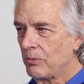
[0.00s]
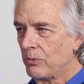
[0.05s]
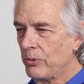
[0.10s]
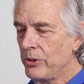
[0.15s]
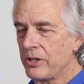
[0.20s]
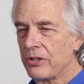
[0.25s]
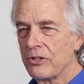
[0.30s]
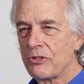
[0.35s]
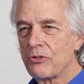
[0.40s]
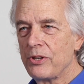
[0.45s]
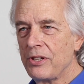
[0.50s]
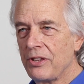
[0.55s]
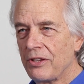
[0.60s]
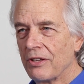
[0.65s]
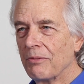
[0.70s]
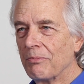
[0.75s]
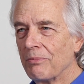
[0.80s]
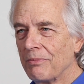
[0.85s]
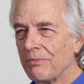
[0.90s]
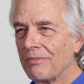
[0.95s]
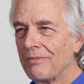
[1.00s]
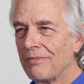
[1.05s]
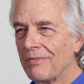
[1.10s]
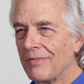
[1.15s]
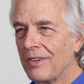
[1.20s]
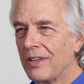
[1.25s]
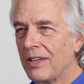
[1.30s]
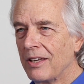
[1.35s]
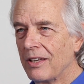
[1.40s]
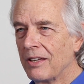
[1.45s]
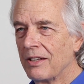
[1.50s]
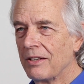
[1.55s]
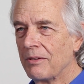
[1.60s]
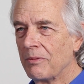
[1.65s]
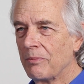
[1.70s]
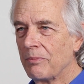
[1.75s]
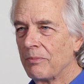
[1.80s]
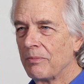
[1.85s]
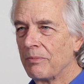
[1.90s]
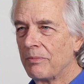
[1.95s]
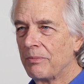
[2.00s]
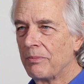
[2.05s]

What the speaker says: we can treat them and